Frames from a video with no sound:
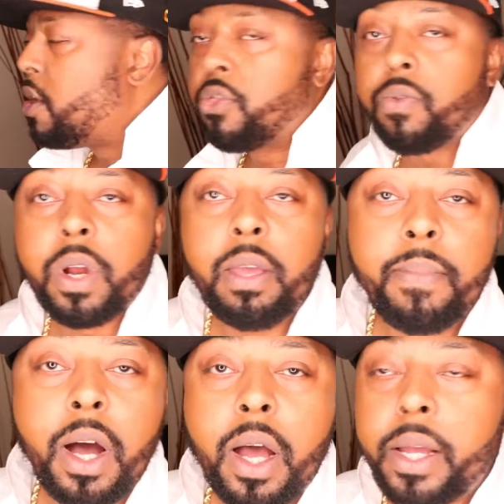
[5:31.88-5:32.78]
3
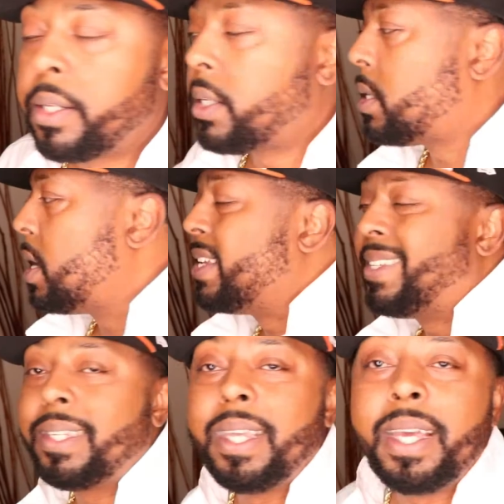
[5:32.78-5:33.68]
months,
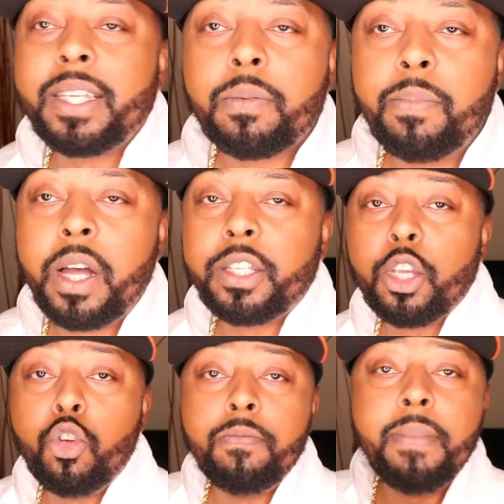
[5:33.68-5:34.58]
6 months,
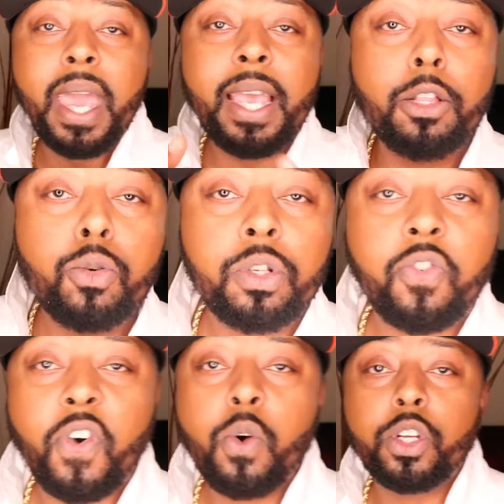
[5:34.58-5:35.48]
and you may lose
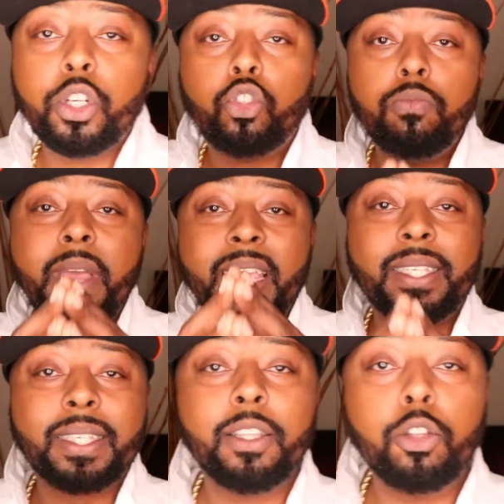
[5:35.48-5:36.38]
focus. You may
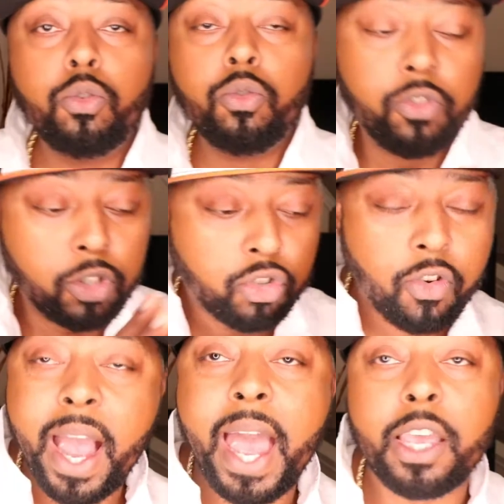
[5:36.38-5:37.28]
lose
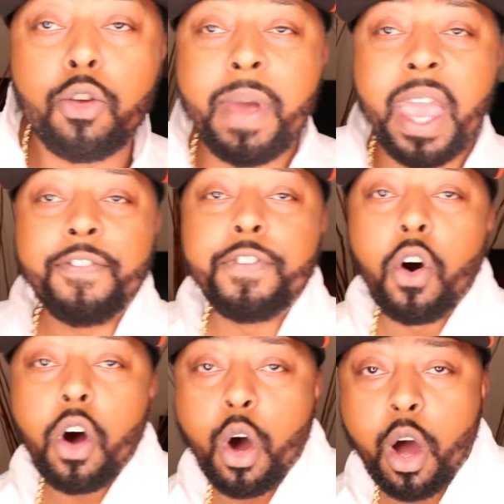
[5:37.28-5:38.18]
track. You may
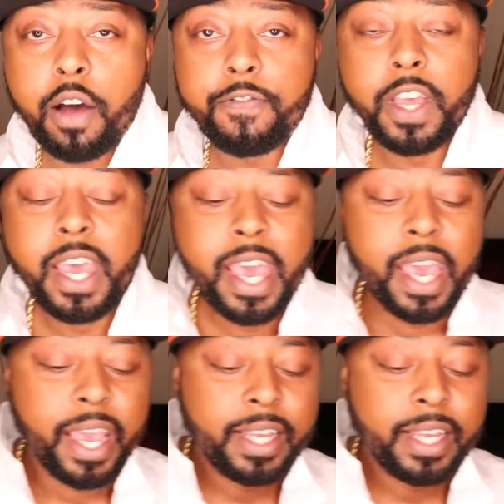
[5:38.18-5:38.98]
fall off.